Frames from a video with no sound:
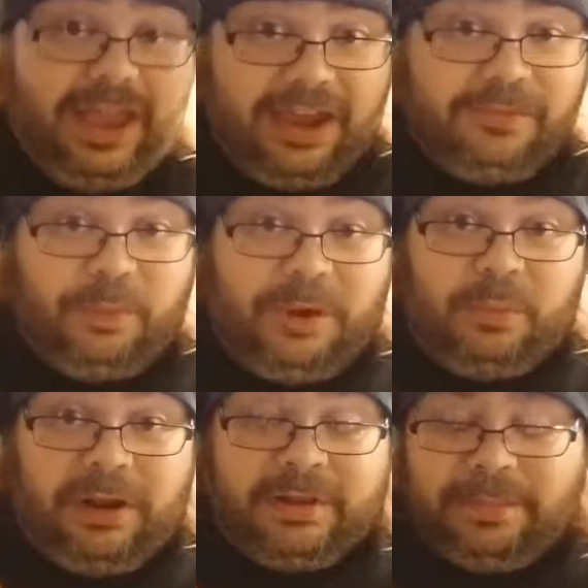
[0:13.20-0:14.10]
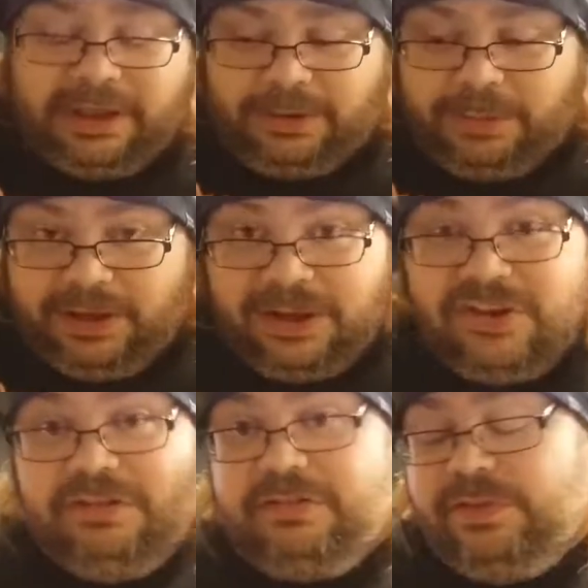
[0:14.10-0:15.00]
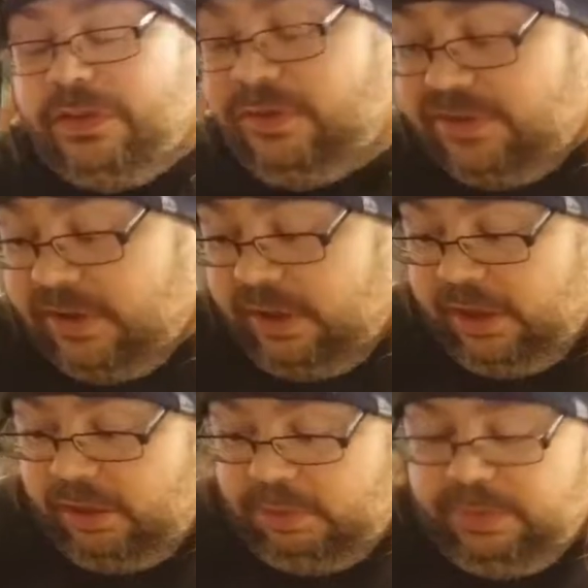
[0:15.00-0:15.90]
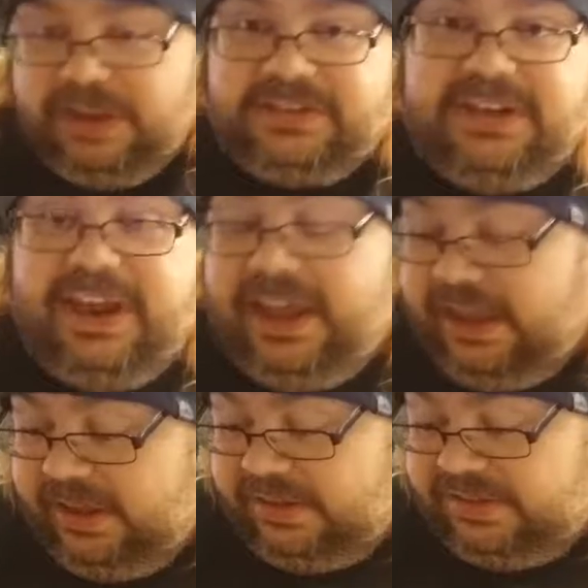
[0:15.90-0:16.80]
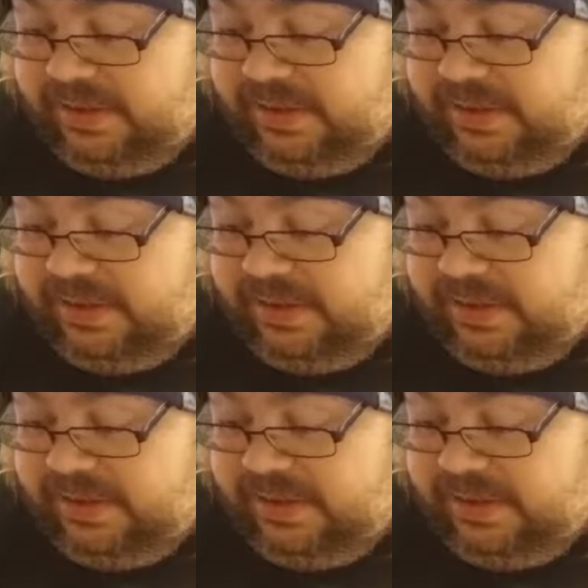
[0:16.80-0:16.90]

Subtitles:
Hey everyone, welcome back to BDG Reviews. What we got today is